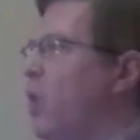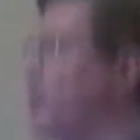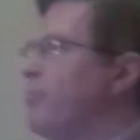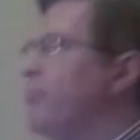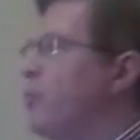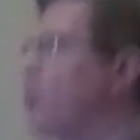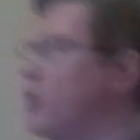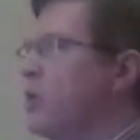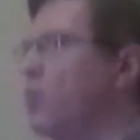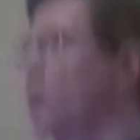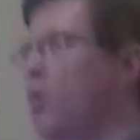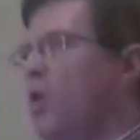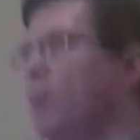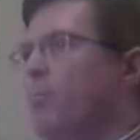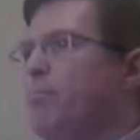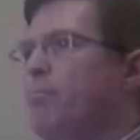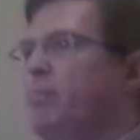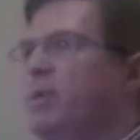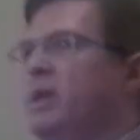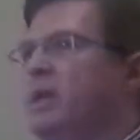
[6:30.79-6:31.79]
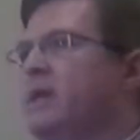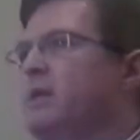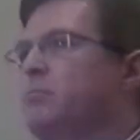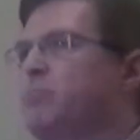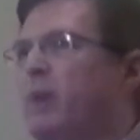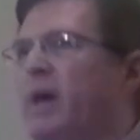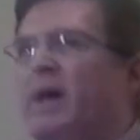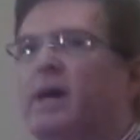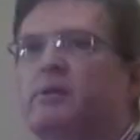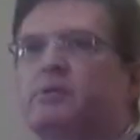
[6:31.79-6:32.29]
£1.1
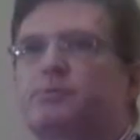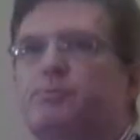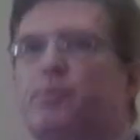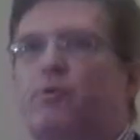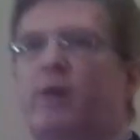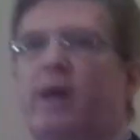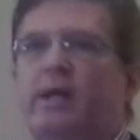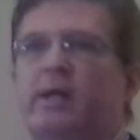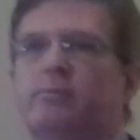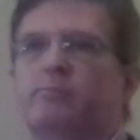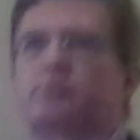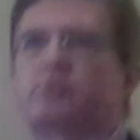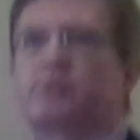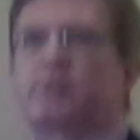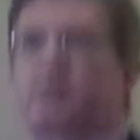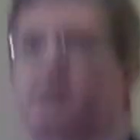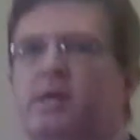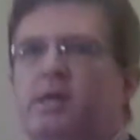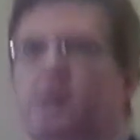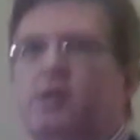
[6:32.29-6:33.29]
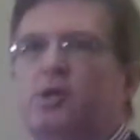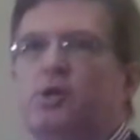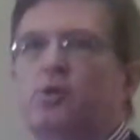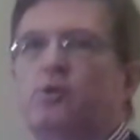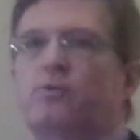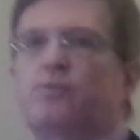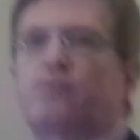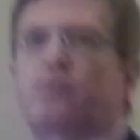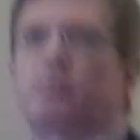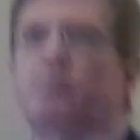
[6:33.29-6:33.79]
billion per annum to the
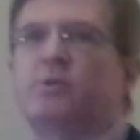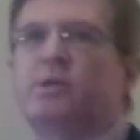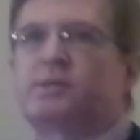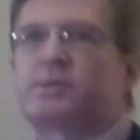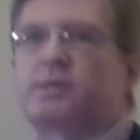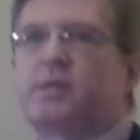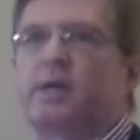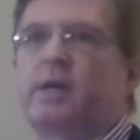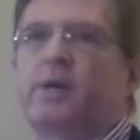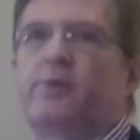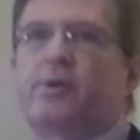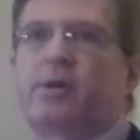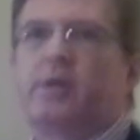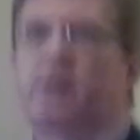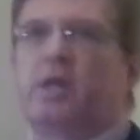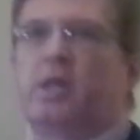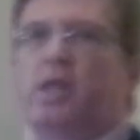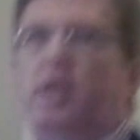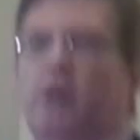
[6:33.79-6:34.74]
EU from this area